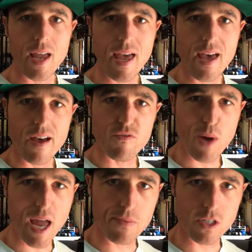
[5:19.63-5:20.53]
If
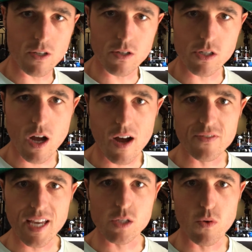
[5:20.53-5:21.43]
my hip's a little
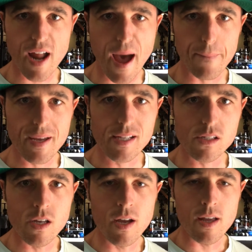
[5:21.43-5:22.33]
soft, guess what
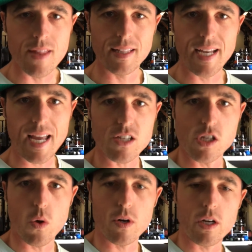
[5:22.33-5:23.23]
happens? That leg has
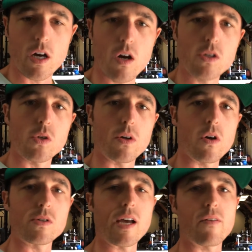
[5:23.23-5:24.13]
nowhere to go, so it
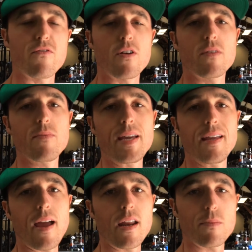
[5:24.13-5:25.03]
goes out in front of me,
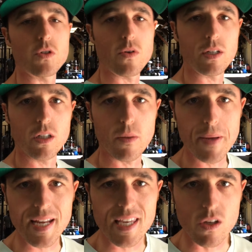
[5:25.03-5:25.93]
and I end up doing a little
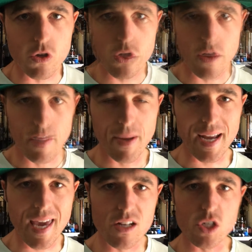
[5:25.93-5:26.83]
bit of heel strike. But I
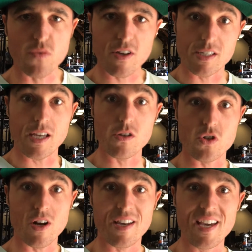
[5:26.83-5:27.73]
can't just fix the heel
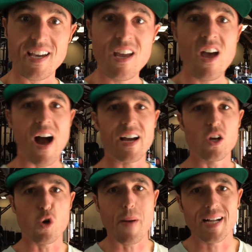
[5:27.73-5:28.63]
striking. I
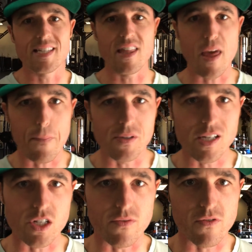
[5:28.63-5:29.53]
got to go back to the hip
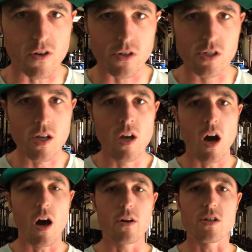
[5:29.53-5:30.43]
position first.
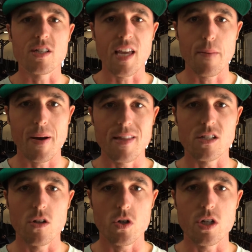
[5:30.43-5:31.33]
Understand by
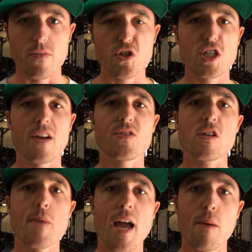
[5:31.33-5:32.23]
this notion of
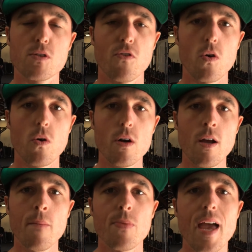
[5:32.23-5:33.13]
shifting my hips forward
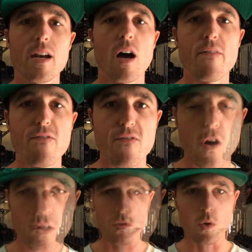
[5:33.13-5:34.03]
and not
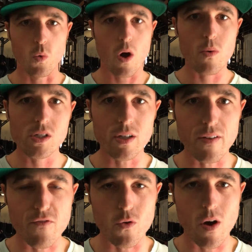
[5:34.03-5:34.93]
falling. We're always
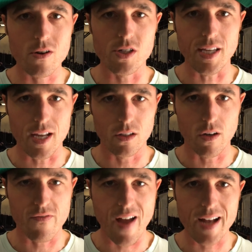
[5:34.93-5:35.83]
looking for runners to get a
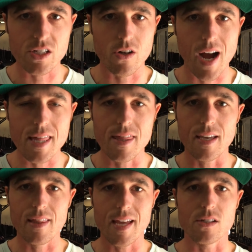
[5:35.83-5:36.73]
little faster. I
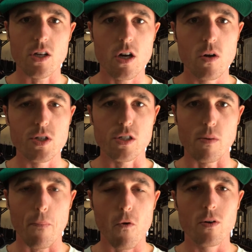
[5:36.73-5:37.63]
think that as a coach, it's
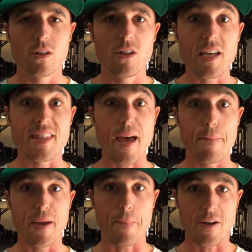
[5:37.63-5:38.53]
important to look at
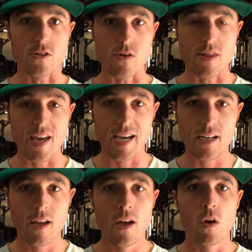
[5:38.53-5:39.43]
that big picture
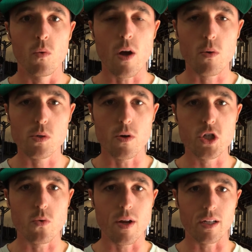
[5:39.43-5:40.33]
thing. We always
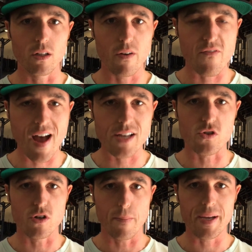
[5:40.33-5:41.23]
want you running a little
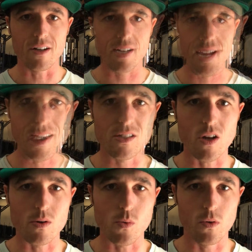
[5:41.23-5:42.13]
faster in a bigger gear.
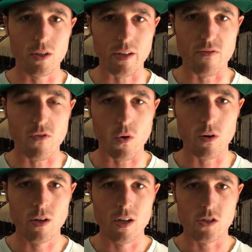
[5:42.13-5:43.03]
That's always what we're looking for.
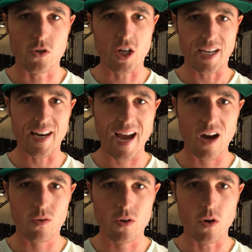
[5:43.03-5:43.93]
So check it
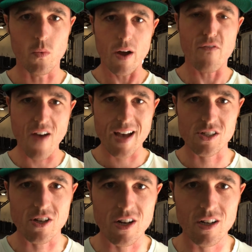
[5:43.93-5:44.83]
out, run
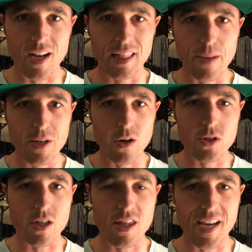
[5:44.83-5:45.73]
faster, and let me know
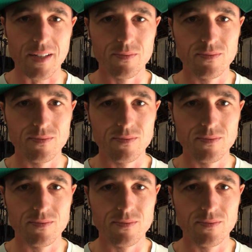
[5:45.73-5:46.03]
what you think.